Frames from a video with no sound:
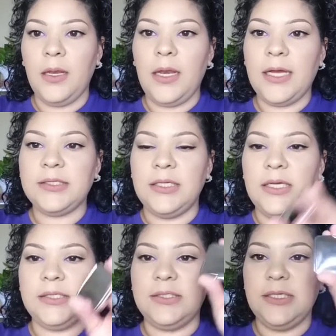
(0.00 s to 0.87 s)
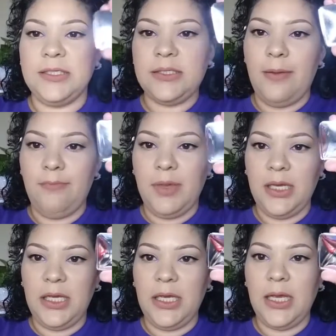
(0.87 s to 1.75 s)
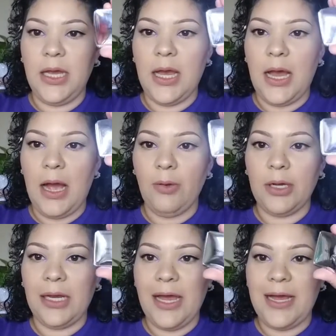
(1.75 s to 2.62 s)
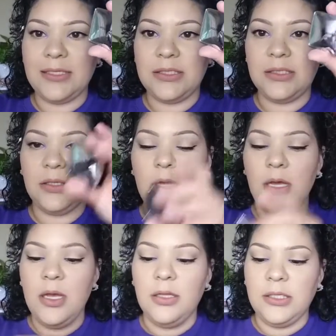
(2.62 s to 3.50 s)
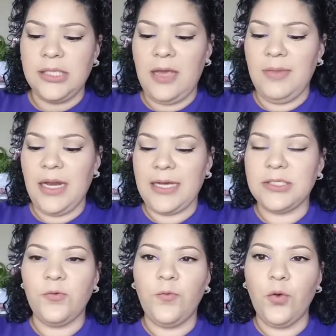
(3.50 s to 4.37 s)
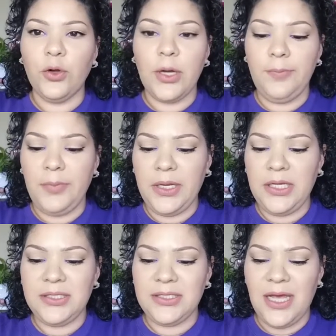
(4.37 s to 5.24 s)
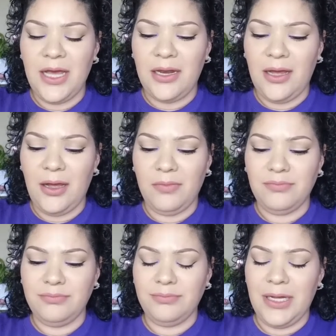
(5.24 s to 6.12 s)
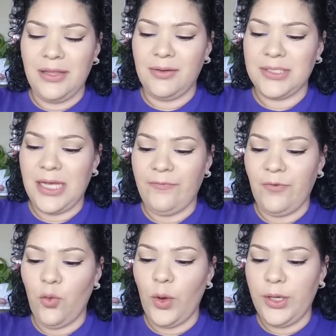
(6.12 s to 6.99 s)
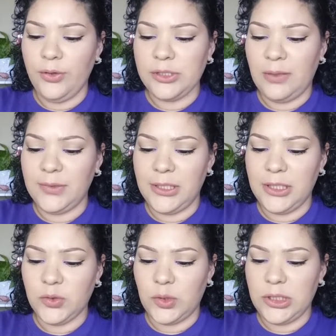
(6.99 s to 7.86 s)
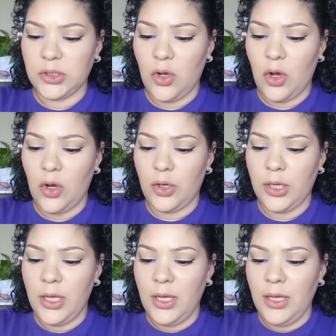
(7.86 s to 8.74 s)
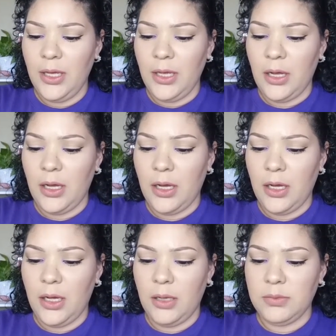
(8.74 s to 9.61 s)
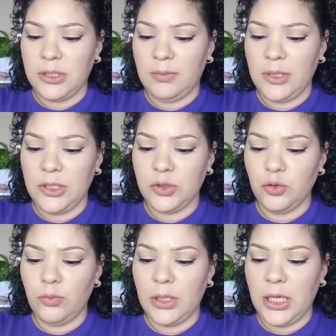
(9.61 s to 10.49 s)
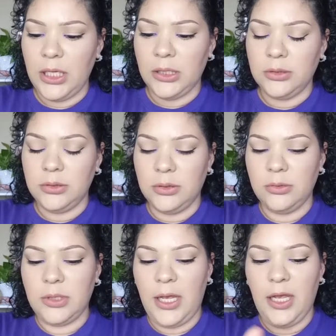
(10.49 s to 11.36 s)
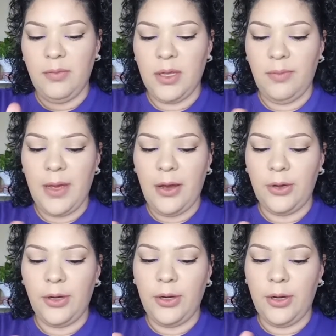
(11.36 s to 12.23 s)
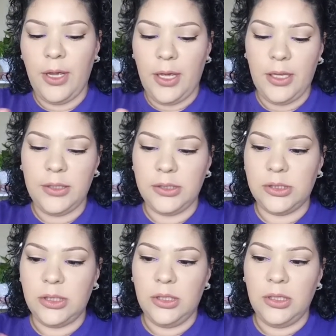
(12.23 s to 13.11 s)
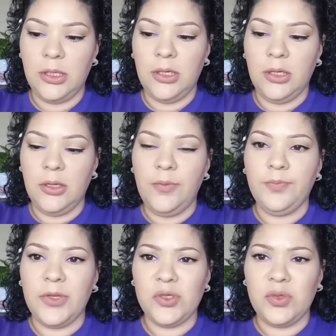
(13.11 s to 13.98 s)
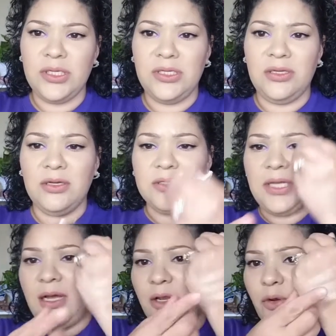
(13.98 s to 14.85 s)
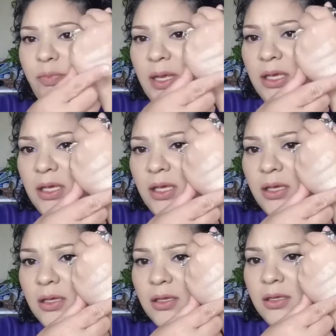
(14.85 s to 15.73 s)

Next is this mini hourglass. This came in like a Sephora mini set. I think it was like for winter or something. This one is called something strobe light, the ambient powder, and this one, it looks like a little pinky.